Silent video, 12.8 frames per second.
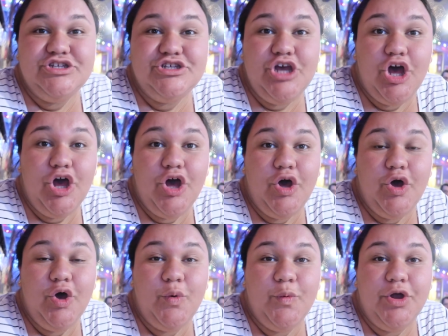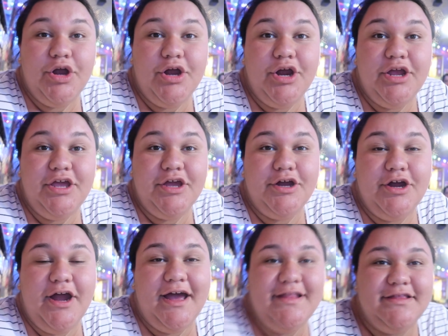So we're
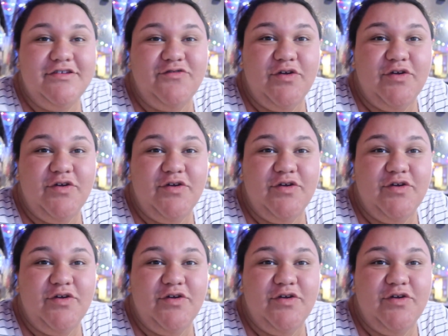here at this